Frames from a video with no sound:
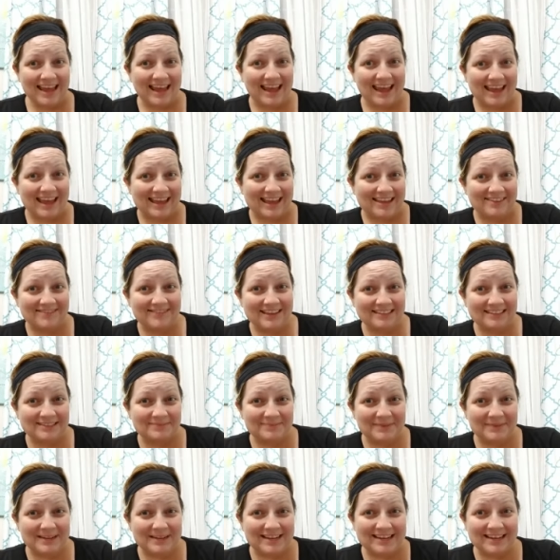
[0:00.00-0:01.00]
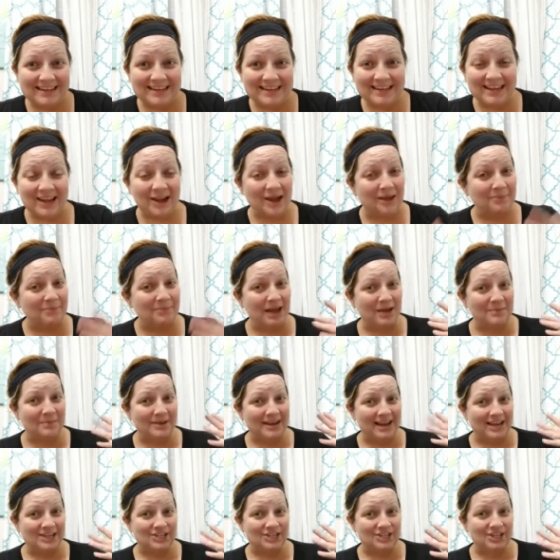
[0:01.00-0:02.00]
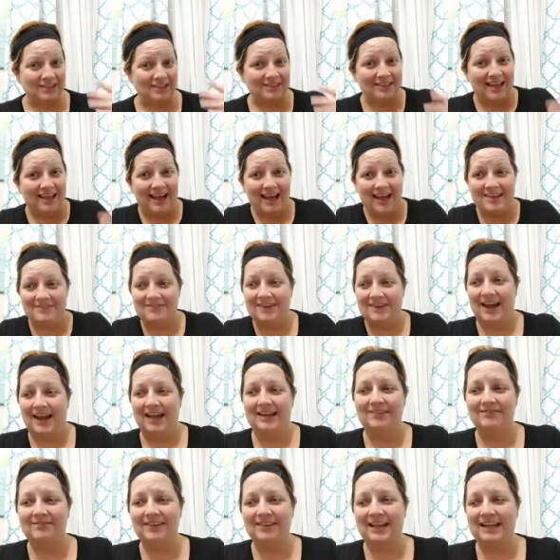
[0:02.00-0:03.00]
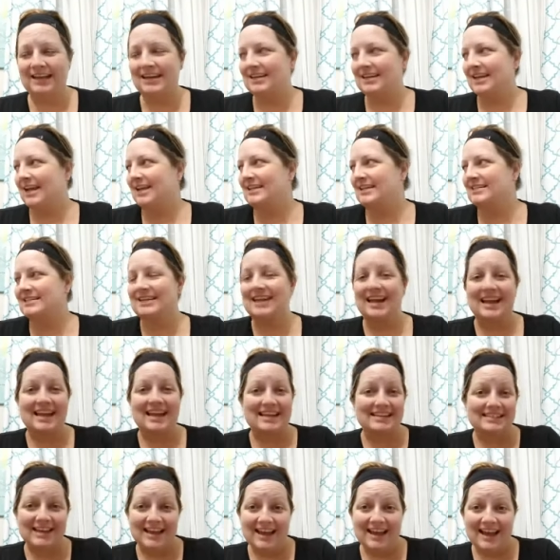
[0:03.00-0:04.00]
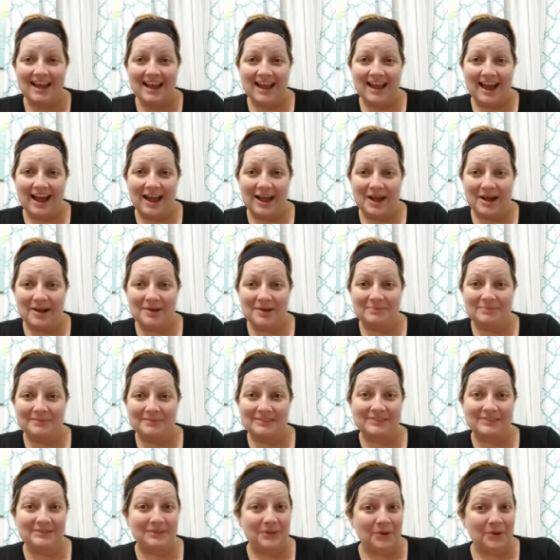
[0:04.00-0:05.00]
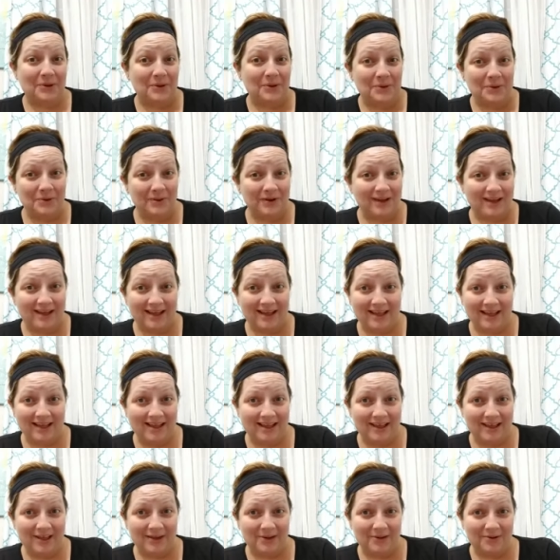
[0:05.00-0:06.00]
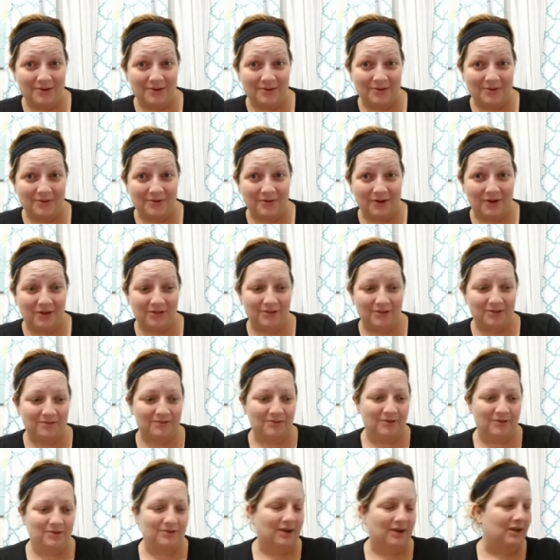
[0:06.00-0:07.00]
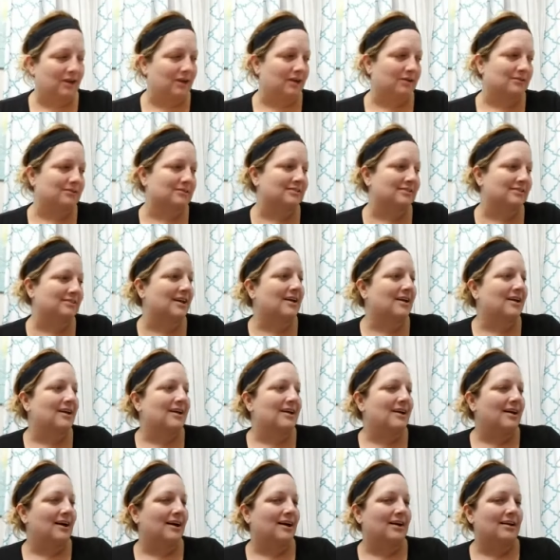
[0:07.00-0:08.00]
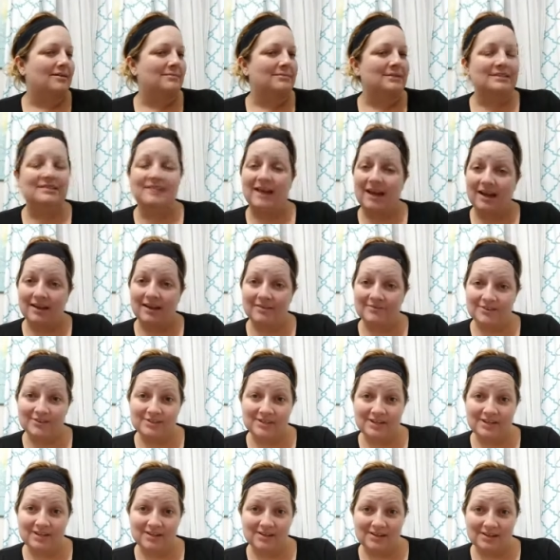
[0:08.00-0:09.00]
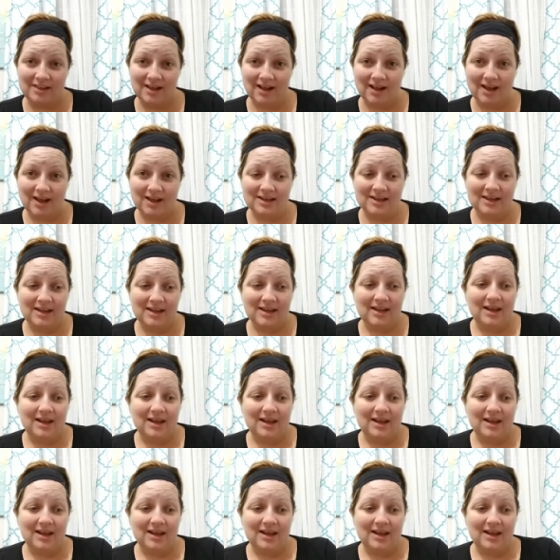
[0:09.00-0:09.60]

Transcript: Hey Facebook, coming at you live, kind of late at night tonight. So hello all of you night owls. It's after 10 o'clock.